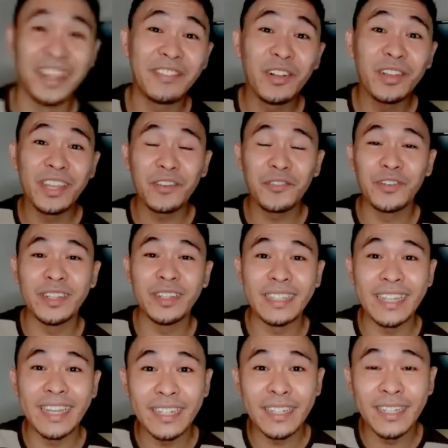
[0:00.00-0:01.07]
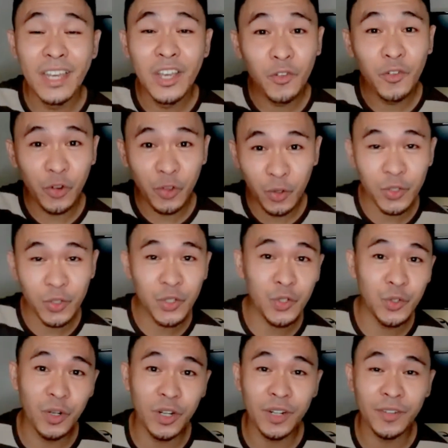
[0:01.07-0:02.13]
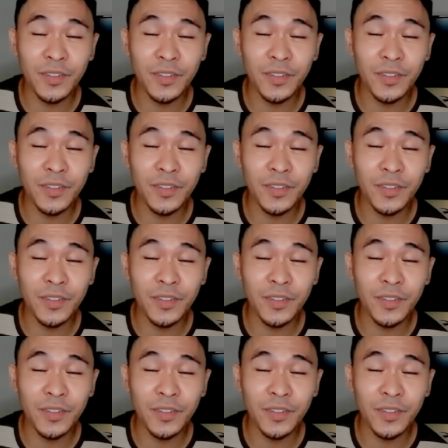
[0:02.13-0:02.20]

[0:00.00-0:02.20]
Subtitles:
Well, definitely. And for those who are